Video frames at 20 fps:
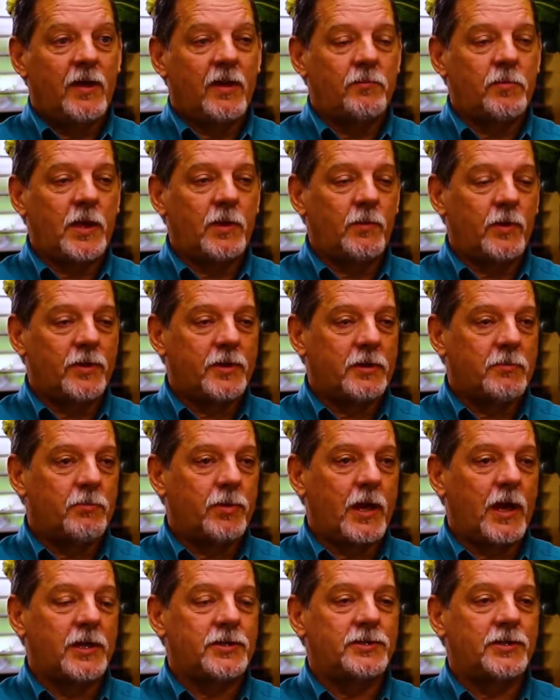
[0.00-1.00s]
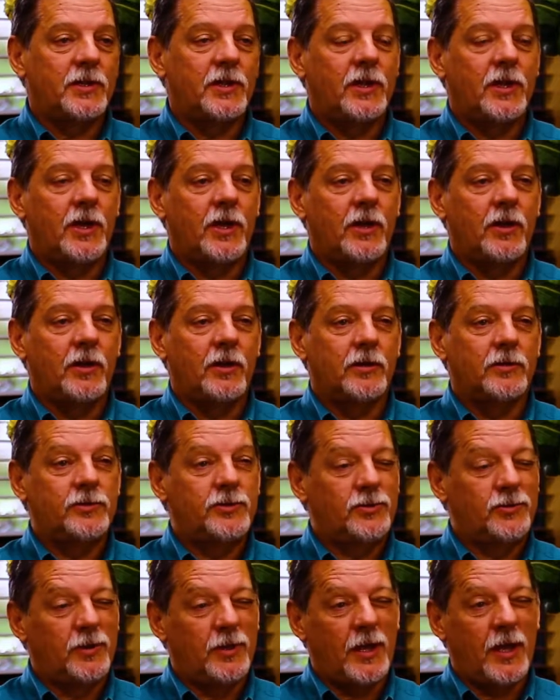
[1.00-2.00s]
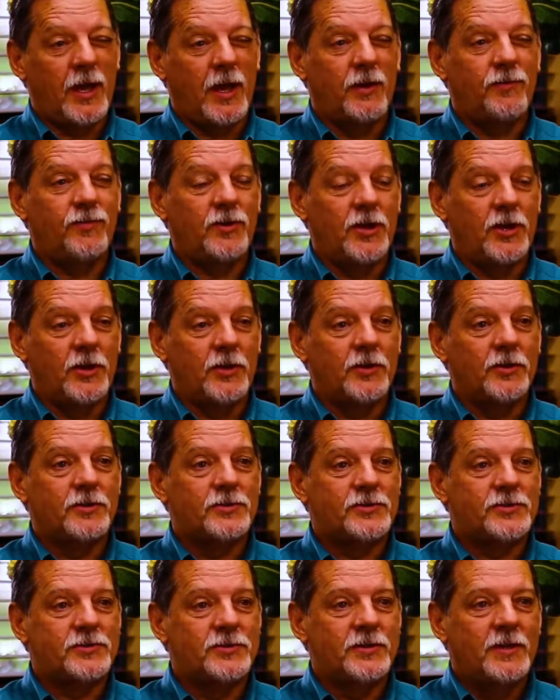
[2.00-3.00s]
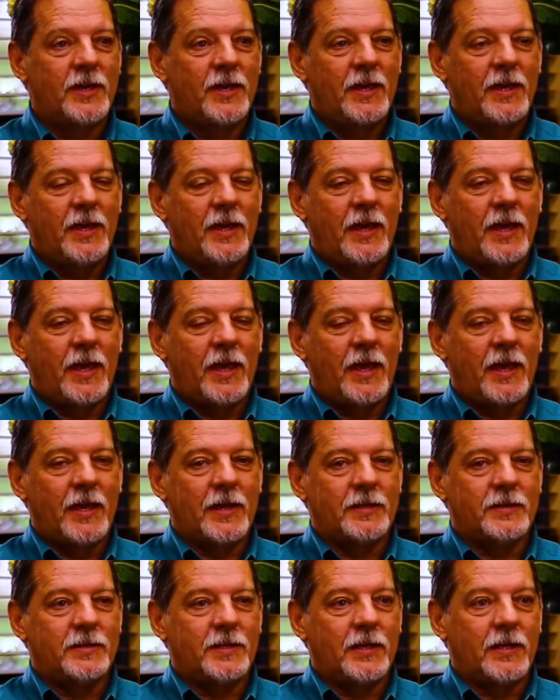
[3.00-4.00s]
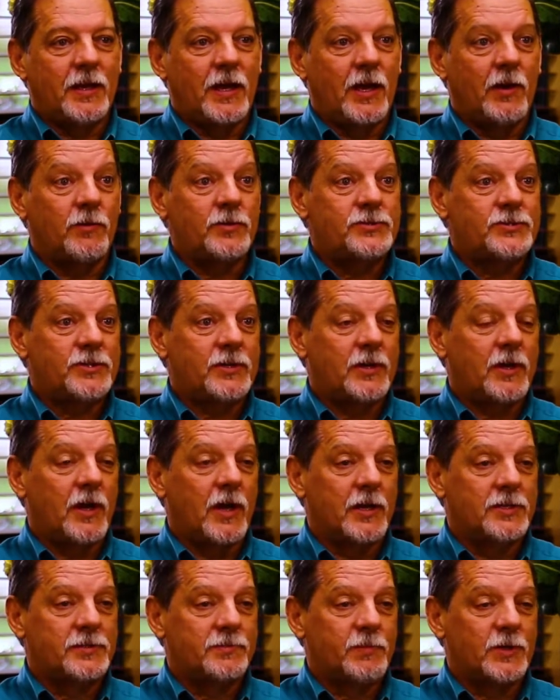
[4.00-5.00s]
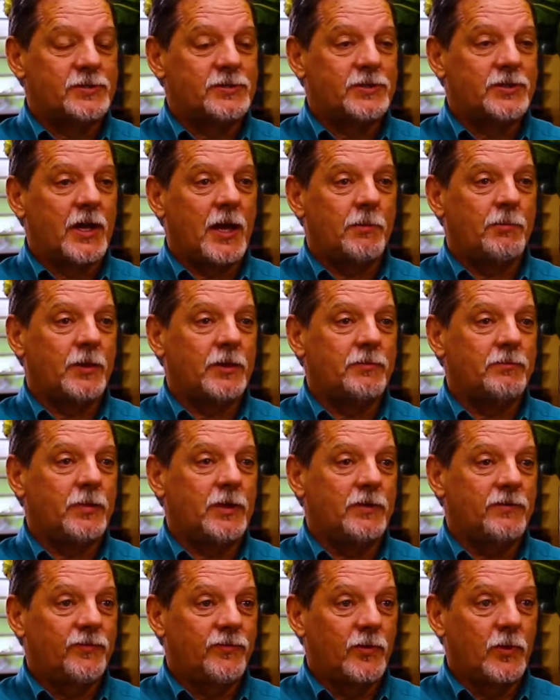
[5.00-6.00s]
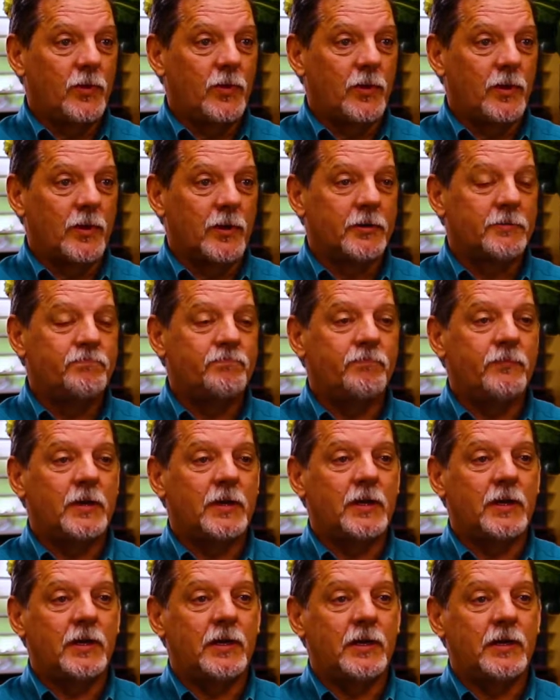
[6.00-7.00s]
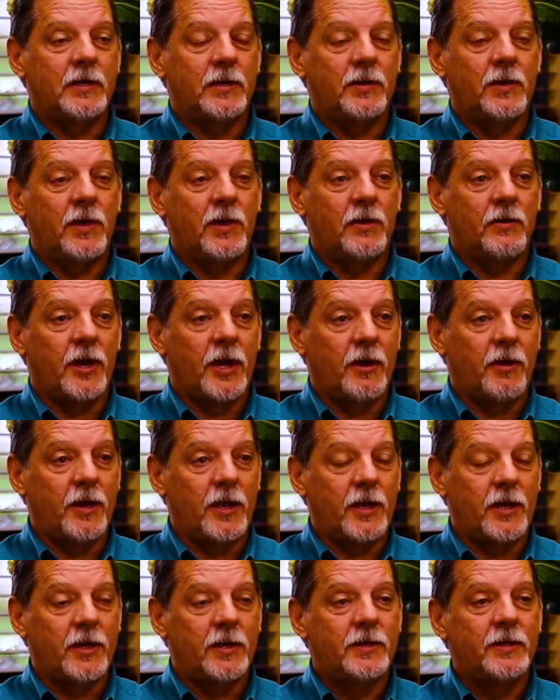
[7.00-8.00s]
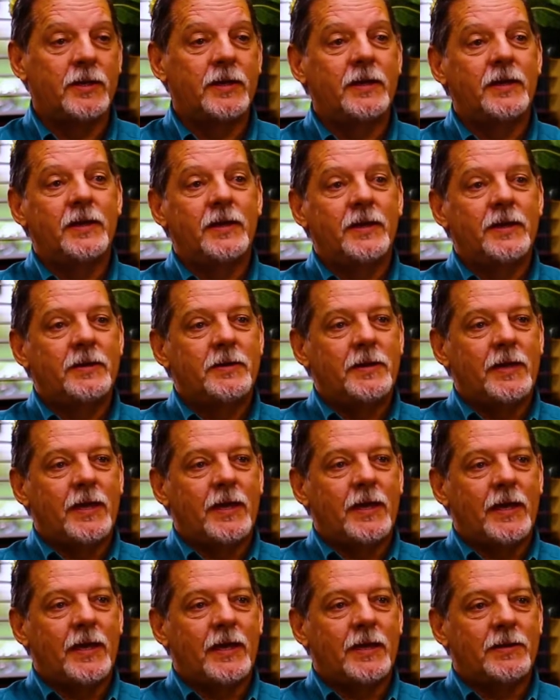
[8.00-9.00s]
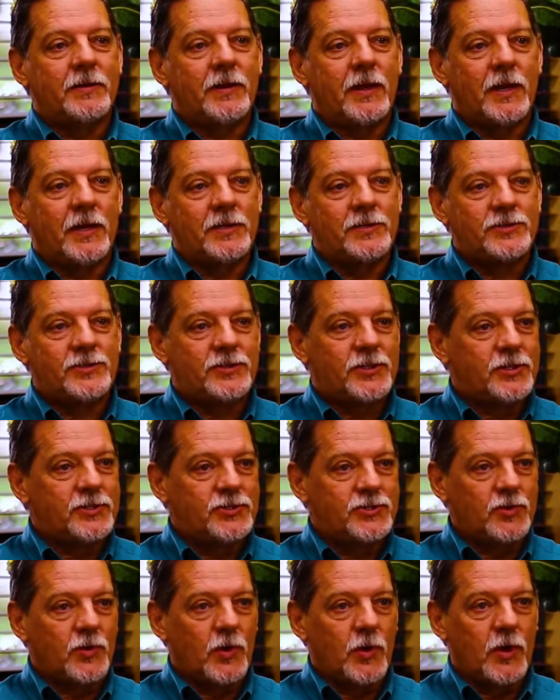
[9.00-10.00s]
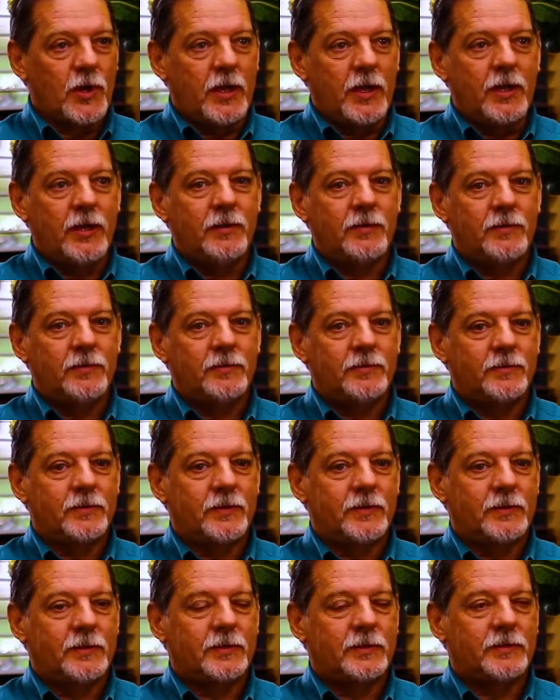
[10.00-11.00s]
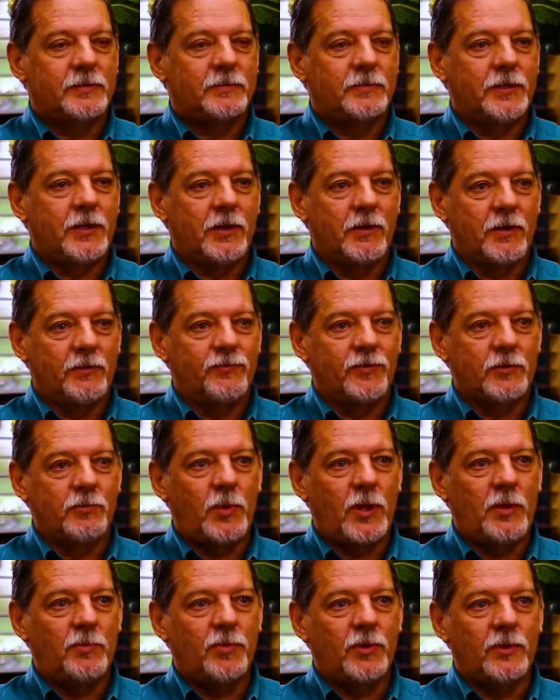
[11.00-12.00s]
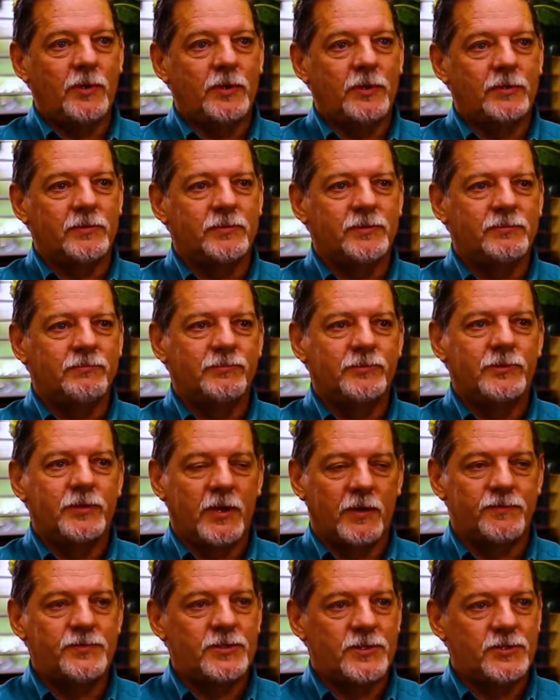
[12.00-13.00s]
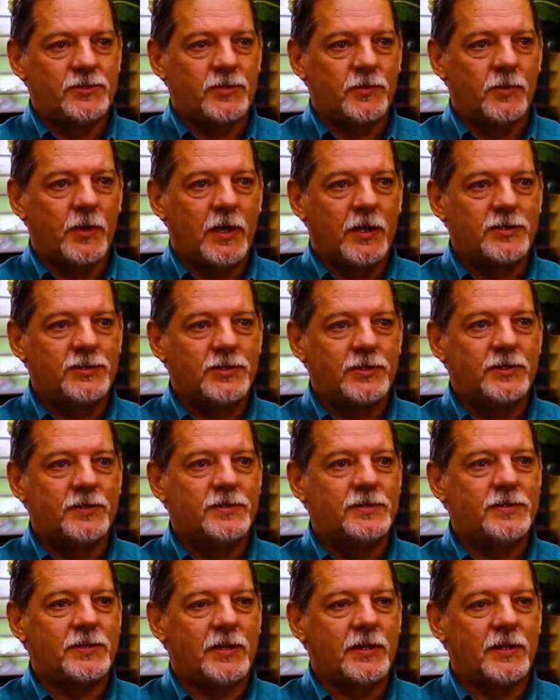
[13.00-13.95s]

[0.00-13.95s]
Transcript: I've been with CompassionCare 2.5 years, and I was a hospice chaplain before for another area, and I just enjoy caring for people in tough situations